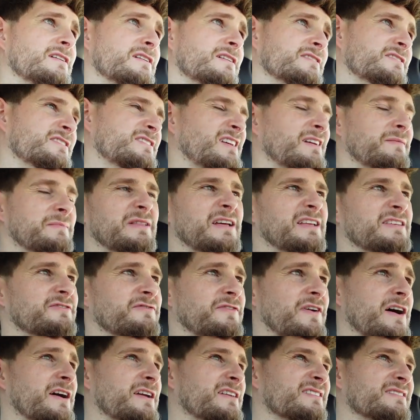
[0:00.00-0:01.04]
She's like, well, that's
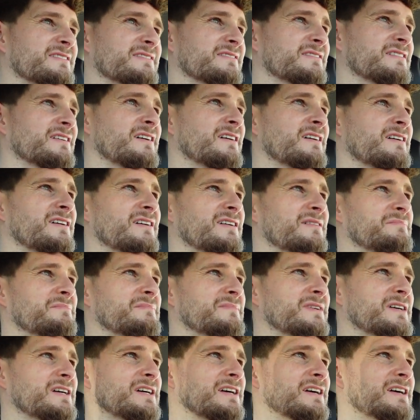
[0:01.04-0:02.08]
fine.
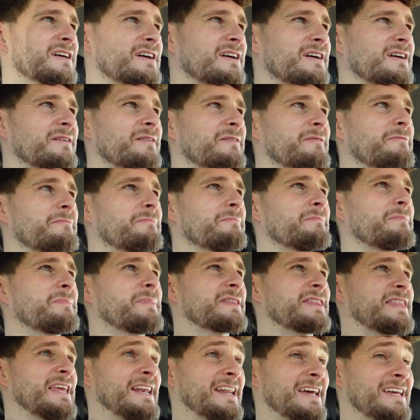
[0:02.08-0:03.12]

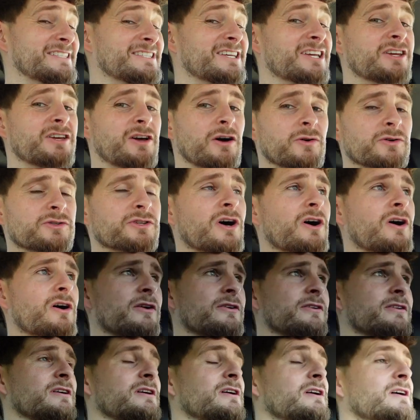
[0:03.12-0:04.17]
But then as it goes
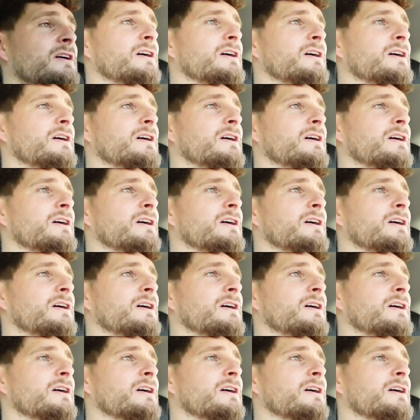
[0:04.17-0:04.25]
on